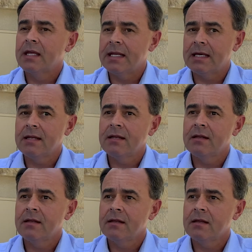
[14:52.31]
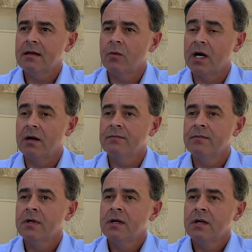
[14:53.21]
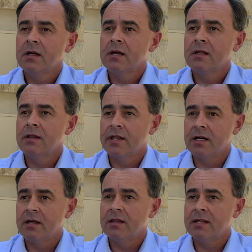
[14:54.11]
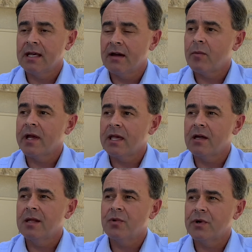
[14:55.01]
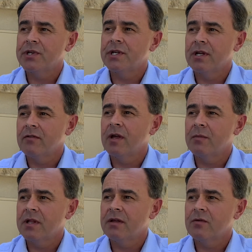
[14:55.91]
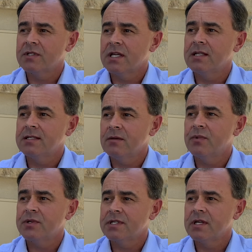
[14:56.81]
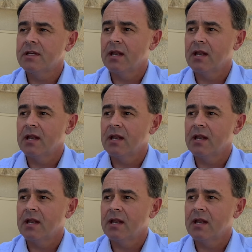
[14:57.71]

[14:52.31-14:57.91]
They did. Well, the Yavapai County portion of it, I believe, was 18%.